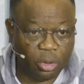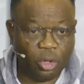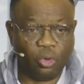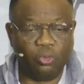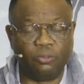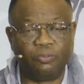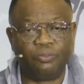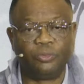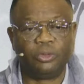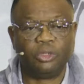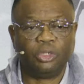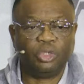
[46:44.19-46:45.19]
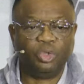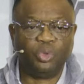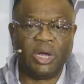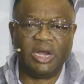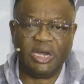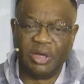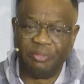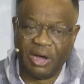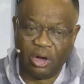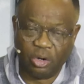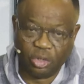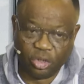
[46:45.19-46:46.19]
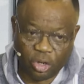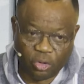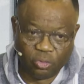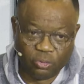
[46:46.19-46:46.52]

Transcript: No, you are never on your